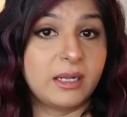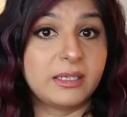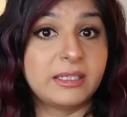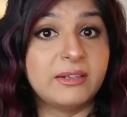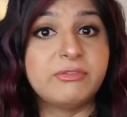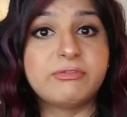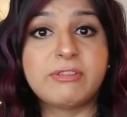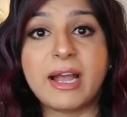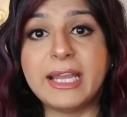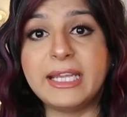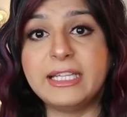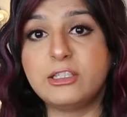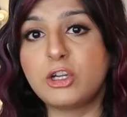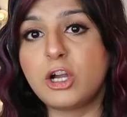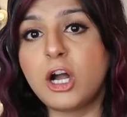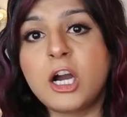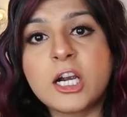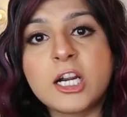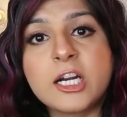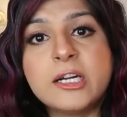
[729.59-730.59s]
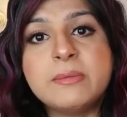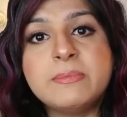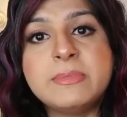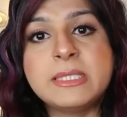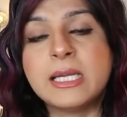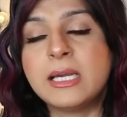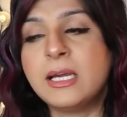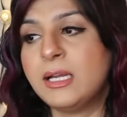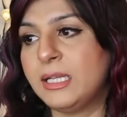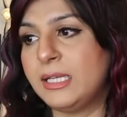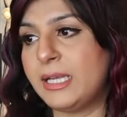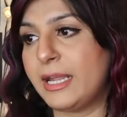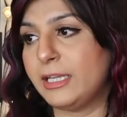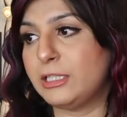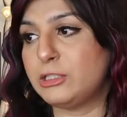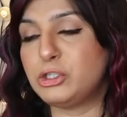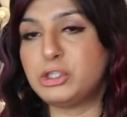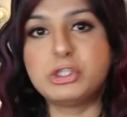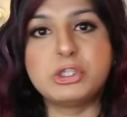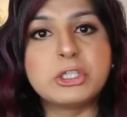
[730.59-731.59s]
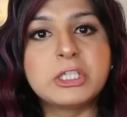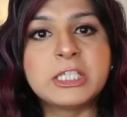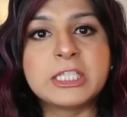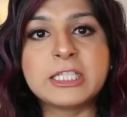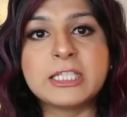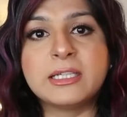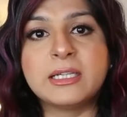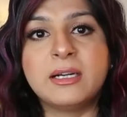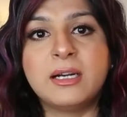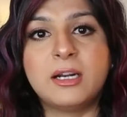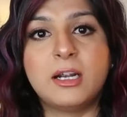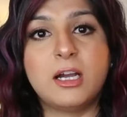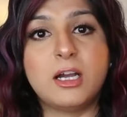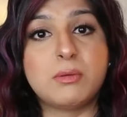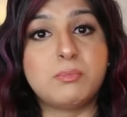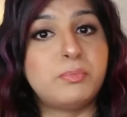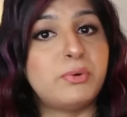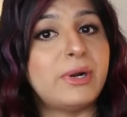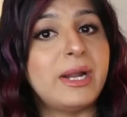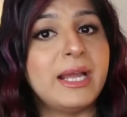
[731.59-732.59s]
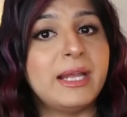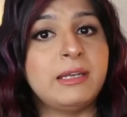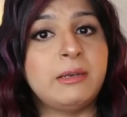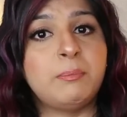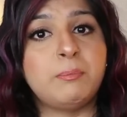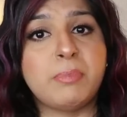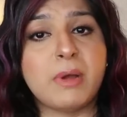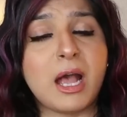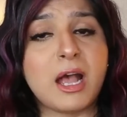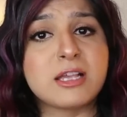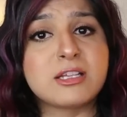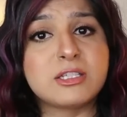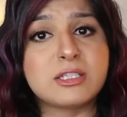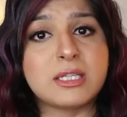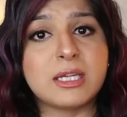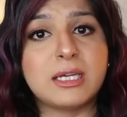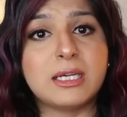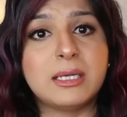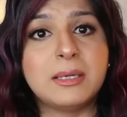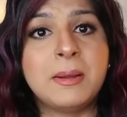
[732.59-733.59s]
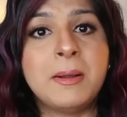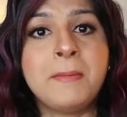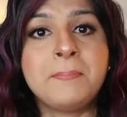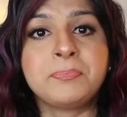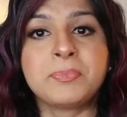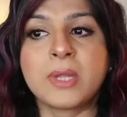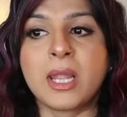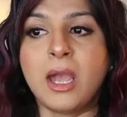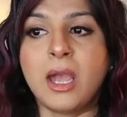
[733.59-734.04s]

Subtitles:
refined carbs like sugar, bread, pasta.